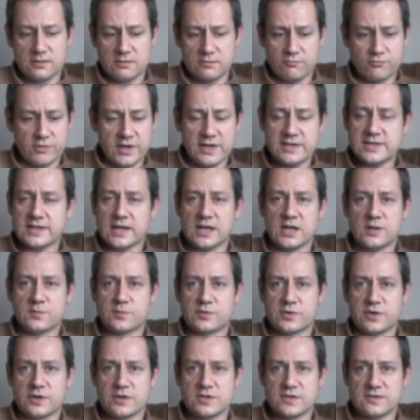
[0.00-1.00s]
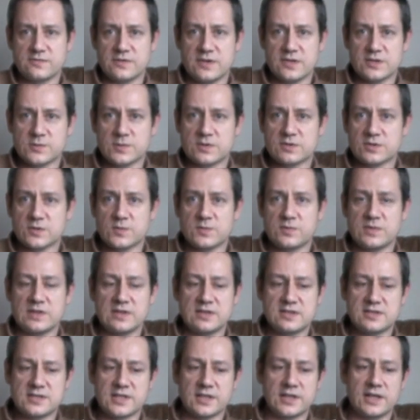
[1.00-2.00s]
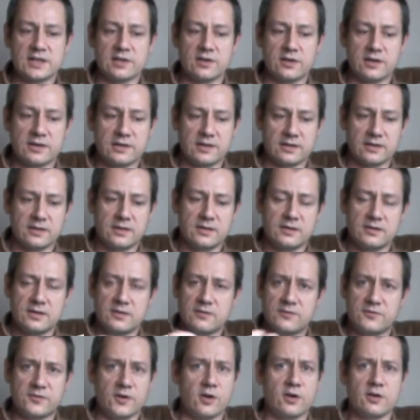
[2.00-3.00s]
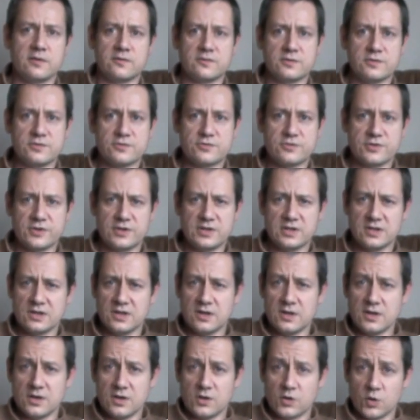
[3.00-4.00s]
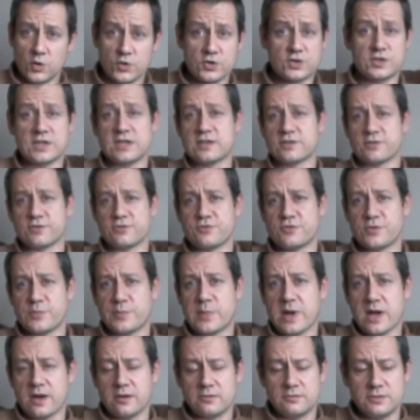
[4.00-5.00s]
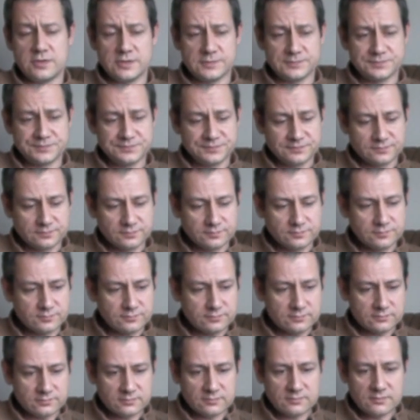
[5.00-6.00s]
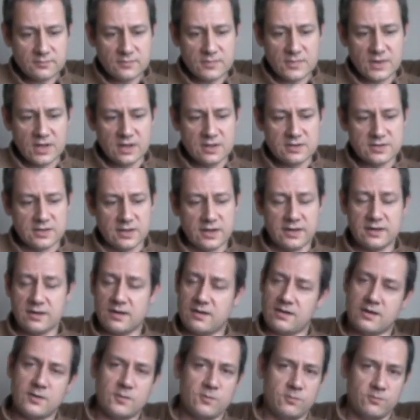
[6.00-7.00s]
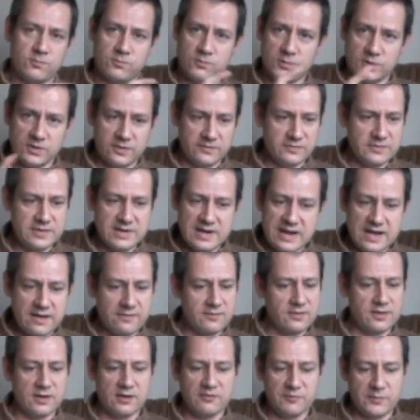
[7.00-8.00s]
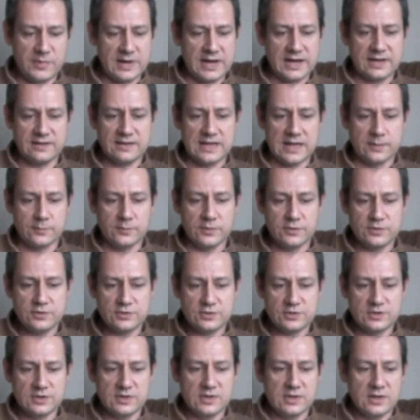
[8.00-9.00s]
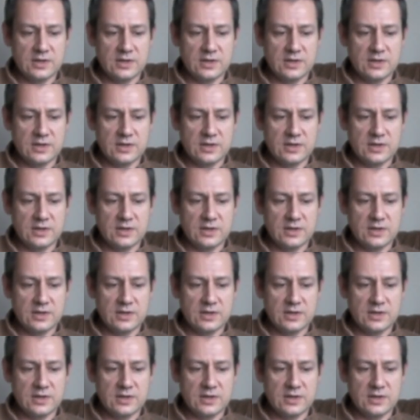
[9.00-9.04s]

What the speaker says: retail price of this was something silly like £500 or £600. So, and I would have never have paid that much,